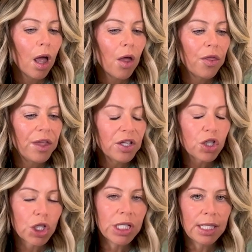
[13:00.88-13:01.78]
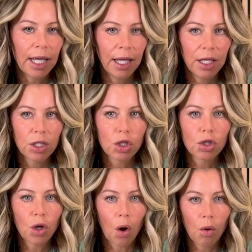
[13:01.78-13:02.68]
this just hit
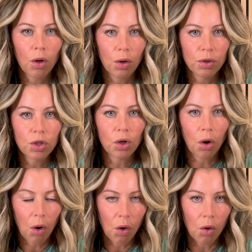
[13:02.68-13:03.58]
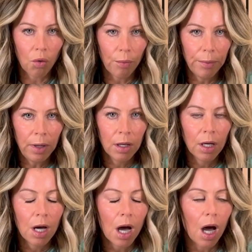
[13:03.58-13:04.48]
so close to home,
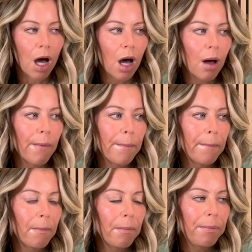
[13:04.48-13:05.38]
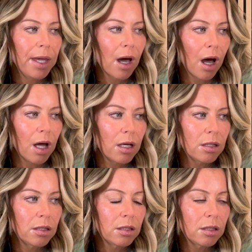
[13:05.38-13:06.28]

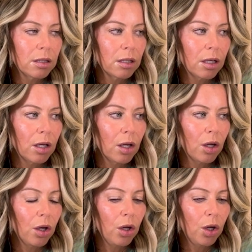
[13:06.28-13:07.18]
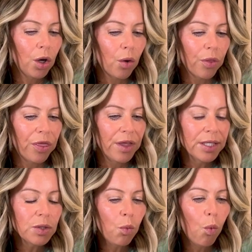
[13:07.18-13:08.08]
because
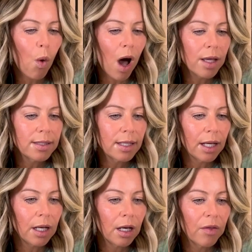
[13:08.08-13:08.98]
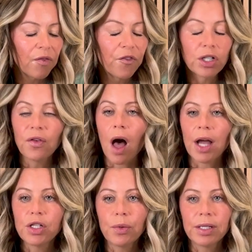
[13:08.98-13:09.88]
this wasn't, first of all, I
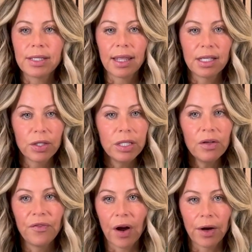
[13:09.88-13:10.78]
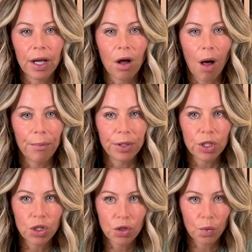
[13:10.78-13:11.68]
just want to say this is a very
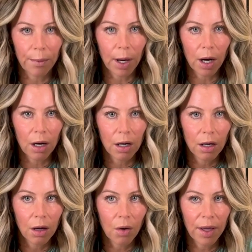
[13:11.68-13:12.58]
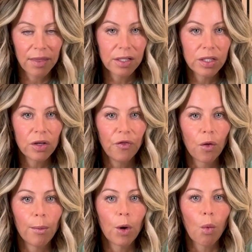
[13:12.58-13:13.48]
accomplished swimmer. Okay, this is a
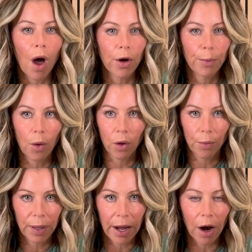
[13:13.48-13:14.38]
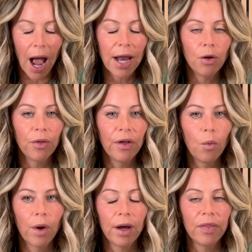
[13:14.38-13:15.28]
former water polo player. I know that
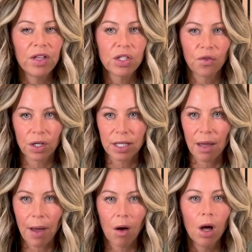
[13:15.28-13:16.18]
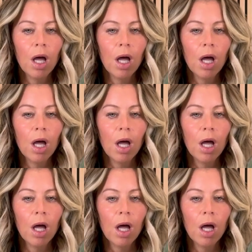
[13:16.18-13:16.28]
when this first came out,